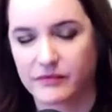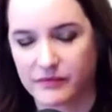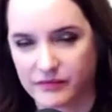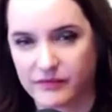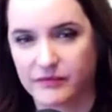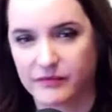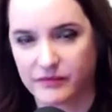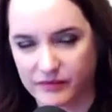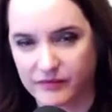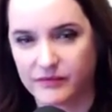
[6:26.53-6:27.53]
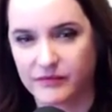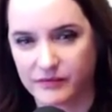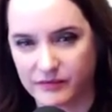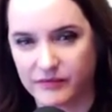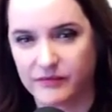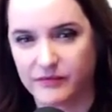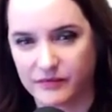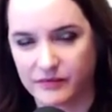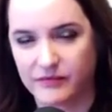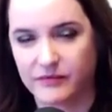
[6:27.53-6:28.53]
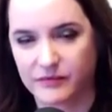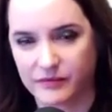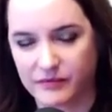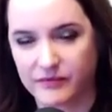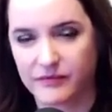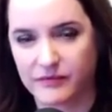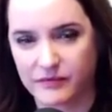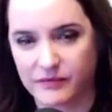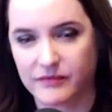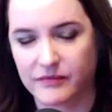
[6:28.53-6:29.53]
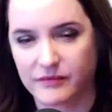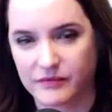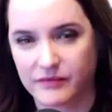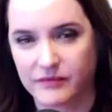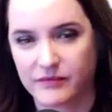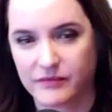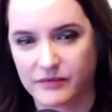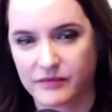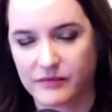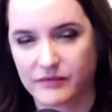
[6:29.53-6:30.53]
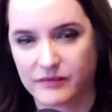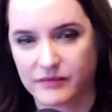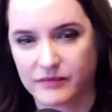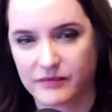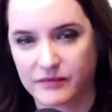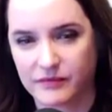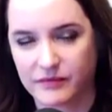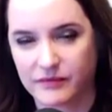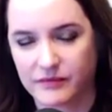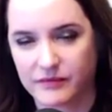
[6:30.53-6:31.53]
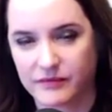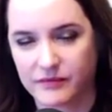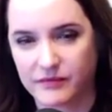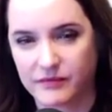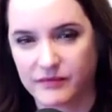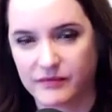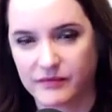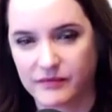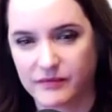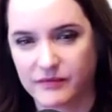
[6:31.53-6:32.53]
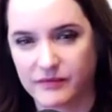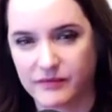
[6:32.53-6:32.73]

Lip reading: (not speaking)